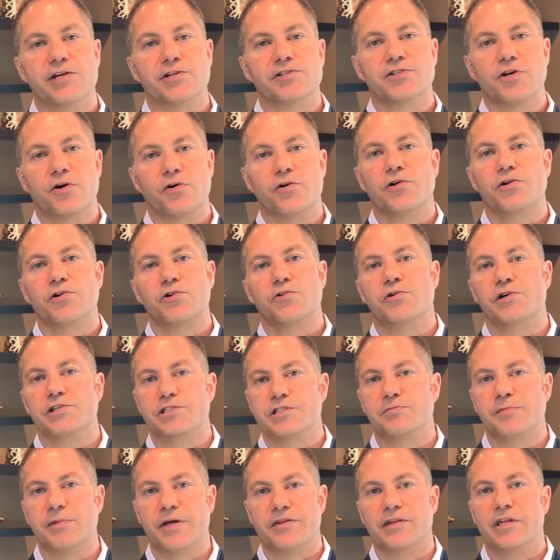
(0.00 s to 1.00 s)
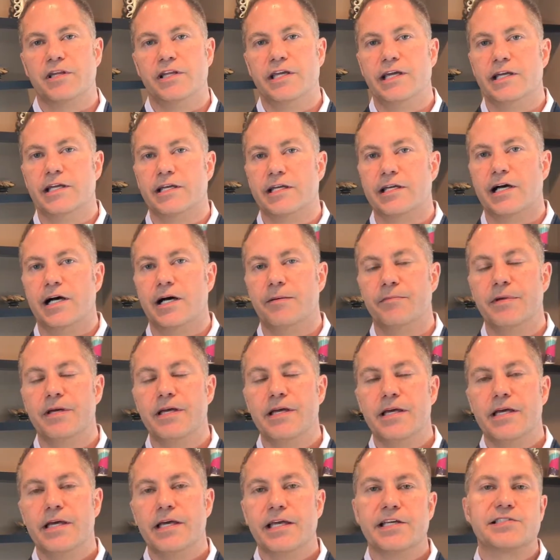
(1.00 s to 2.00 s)
total gross monthly income
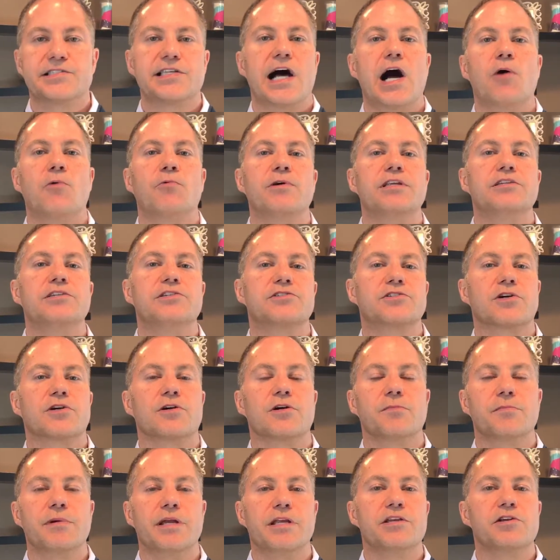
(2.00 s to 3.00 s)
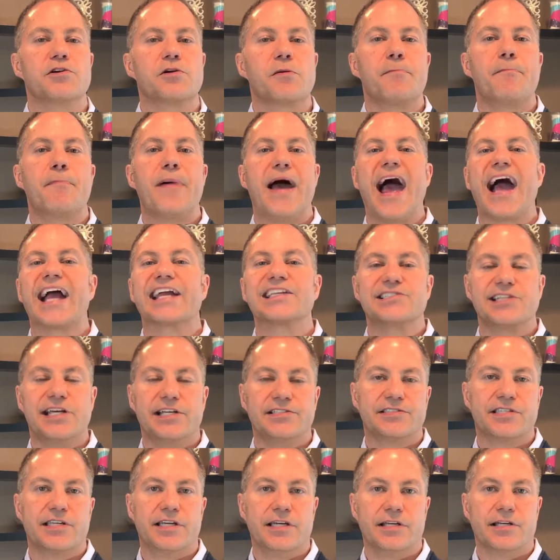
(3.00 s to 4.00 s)
is how we determine your back
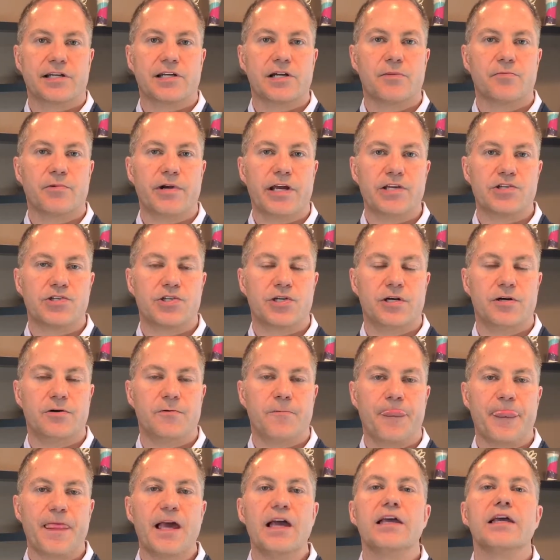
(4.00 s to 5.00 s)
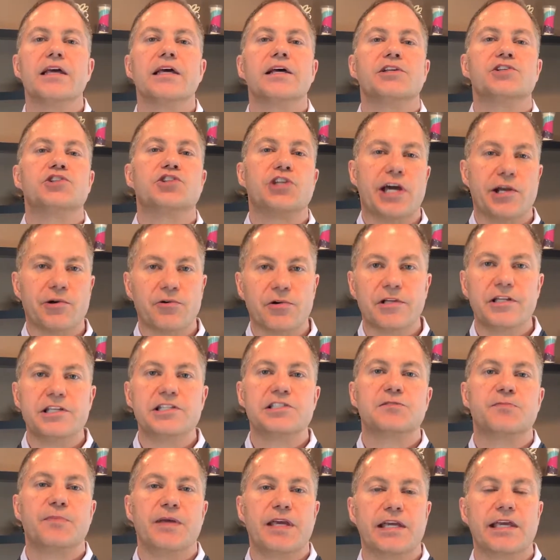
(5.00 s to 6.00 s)
debt to income ratio. Generally
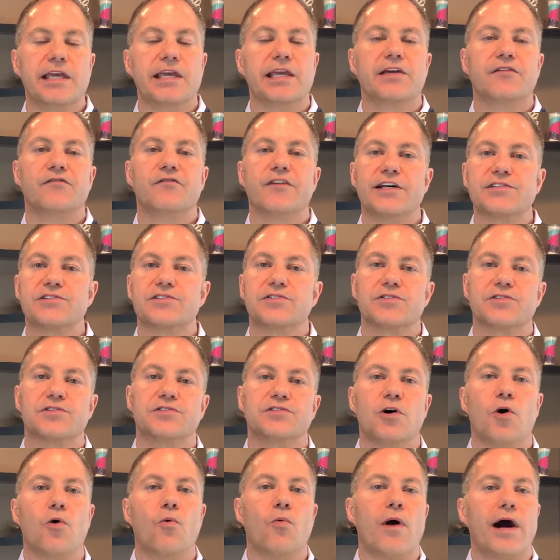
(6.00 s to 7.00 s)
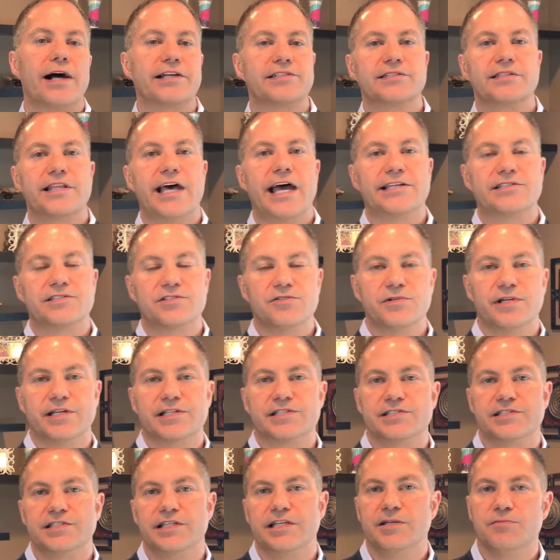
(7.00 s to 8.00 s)
speaking, investors don't want that to
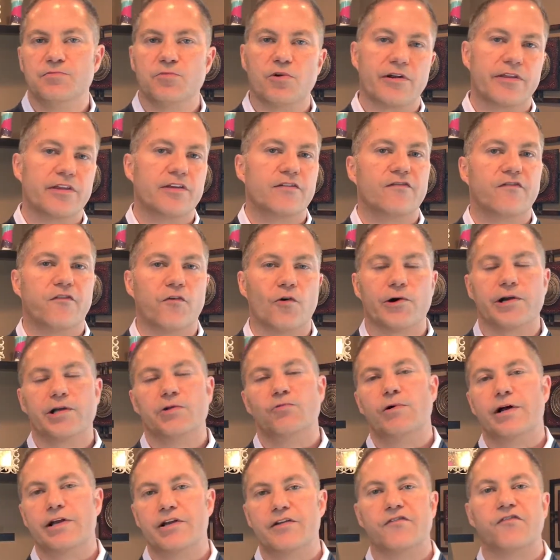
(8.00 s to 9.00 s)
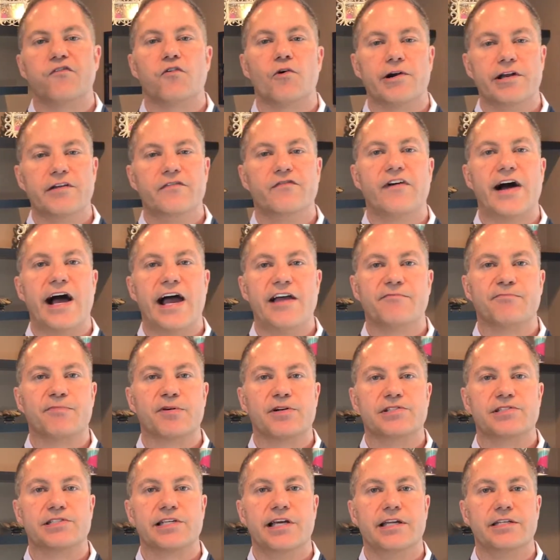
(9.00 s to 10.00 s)
exceed more than 41 to
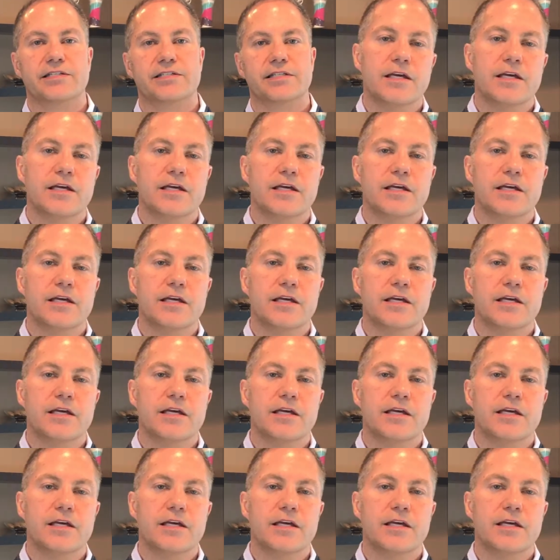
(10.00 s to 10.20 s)
45%.